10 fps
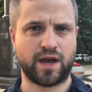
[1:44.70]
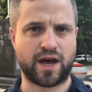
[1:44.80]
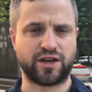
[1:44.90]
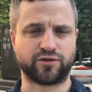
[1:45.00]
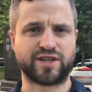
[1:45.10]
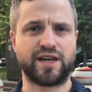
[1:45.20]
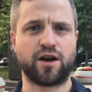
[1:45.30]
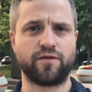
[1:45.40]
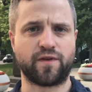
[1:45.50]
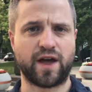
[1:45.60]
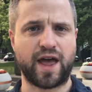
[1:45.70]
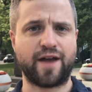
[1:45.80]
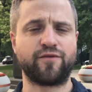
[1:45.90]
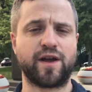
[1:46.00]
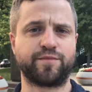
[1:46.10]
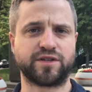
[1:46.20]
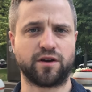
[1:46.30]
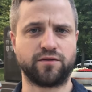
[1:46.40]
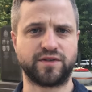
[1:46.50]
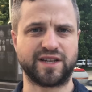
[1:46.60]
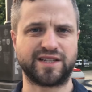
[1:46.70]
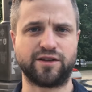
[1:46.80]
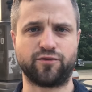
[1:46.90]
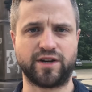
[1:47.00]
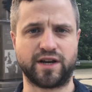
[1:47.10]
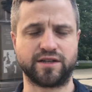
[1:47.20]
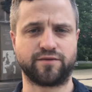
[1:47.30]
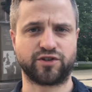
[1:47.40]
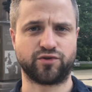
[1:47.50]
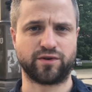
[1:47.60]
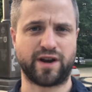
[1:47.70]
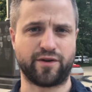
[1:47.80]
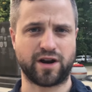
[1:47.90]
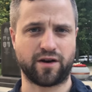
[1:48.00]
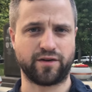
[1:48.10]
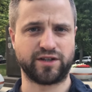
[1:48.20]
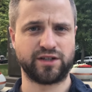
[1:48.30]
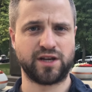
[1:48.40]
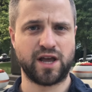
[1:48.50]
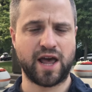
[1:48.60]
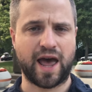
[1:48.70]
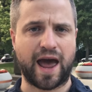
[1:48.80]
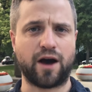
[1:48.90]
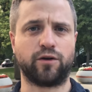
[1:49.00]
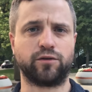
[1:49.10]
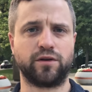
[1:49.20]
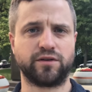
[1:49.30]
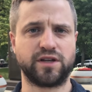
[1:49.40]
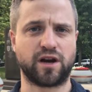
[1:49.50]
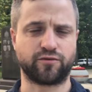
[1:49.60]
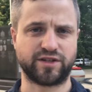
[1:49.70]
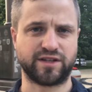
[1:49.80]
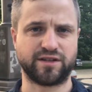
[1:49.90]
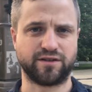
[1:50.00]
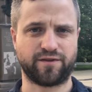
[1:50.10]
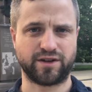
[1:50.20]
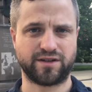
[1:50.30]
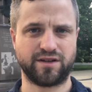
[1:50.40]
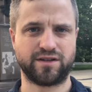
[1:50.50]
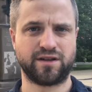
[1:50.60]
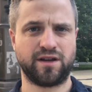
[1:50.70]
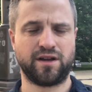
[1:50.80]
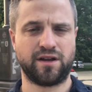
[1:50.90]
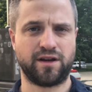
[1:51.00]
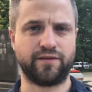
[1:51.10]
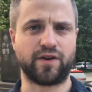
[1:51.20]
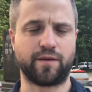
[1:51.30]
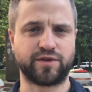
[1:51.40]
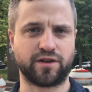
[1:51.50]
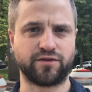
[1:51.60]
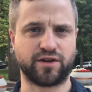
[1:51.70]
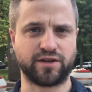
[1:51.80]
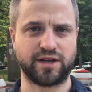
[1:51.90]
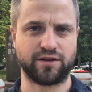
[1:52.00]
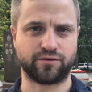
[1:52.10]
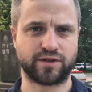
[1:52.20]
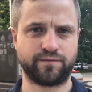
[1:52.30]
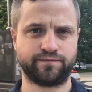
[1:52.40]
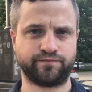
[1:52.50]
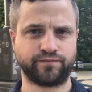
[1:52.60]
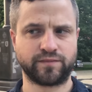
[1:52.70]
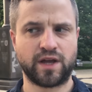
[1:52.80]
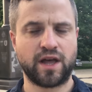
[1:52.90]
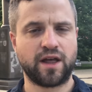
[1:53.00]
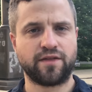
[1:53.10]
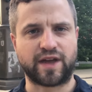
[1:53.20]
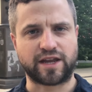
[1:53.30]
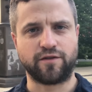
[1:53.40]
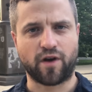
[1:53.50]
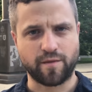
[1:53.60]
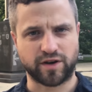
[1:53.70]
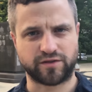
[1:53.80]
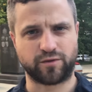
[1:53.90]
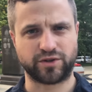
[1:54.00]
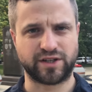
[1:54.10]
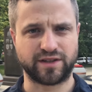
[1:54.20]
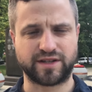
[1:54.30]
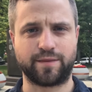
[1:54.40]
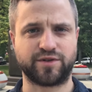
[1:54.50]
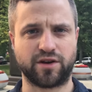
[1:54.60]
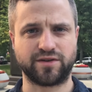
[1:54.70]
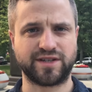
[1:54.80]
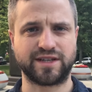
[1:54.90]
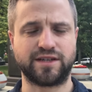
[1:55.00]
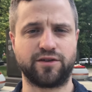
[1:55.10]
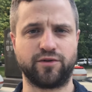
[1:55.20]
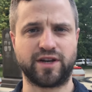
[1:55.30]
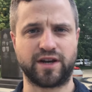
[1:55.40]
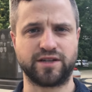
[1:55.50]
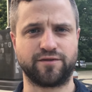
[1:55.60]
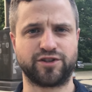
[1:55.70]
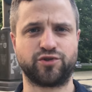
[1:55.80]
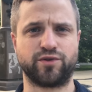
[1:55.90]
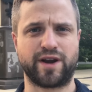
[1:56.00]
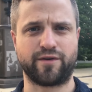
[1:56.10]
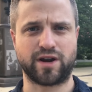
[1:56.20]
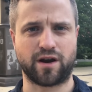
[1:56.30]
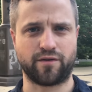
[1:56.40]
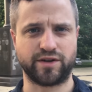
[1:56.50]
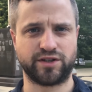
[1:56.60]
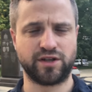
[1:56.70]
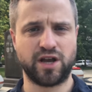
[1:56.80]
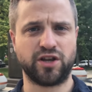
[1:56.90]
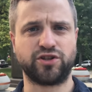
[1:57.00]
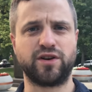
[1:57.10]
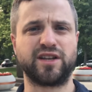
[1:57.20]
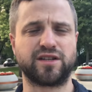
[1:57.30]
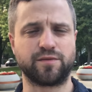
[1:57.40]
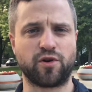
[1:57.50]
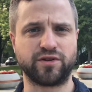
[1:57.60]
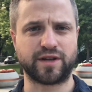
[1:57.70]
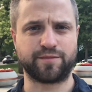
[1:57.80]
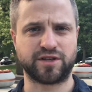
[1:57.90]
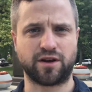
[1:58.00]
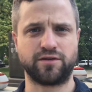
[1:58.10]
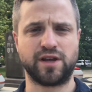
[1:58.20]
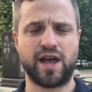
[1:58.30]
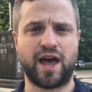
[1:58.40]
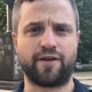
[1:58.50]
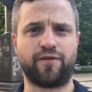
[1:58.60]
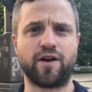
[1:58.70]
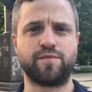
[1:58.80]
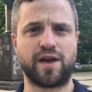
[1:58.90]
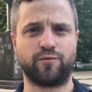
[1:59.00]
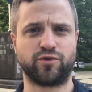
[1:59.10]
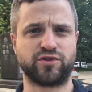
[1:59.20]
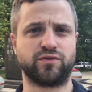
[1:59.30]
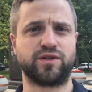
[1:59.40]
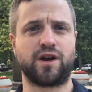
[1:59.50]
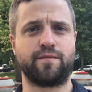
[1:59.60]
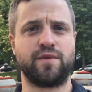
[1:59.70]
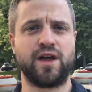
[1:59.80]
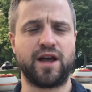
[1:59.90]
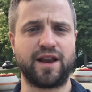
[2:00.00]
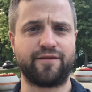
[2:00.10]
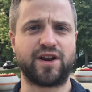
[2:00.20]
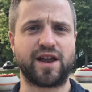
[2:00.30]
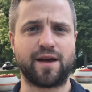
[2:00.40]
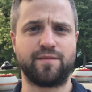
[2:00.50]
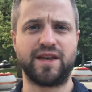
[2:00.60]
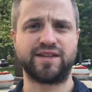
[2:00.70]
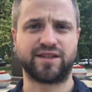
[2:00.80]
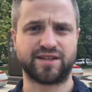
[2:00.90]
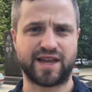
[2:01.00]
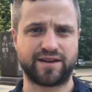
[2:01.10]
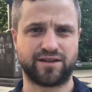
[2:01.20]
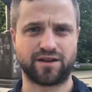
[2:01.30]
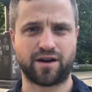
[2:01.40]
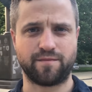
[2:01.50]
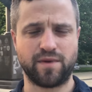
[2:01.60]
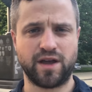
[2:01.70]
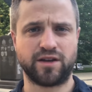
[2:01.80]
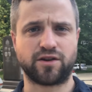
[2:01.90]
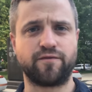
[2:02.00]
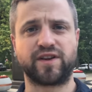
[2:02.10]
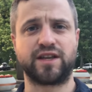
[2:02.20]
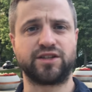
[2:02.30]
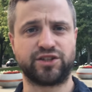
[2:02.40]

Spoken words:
And you'll see over every episode of 63 Days of Extraordinary Courage how the young resistance fighters lived up to those ideals. Thank you very much for watching this episode of 63 Days of Extraordinary Courage. Tune into tomorrow's episode at 5 p.m. Warsaw time, 11 a.m. Eastern Standard Time. Don't forget to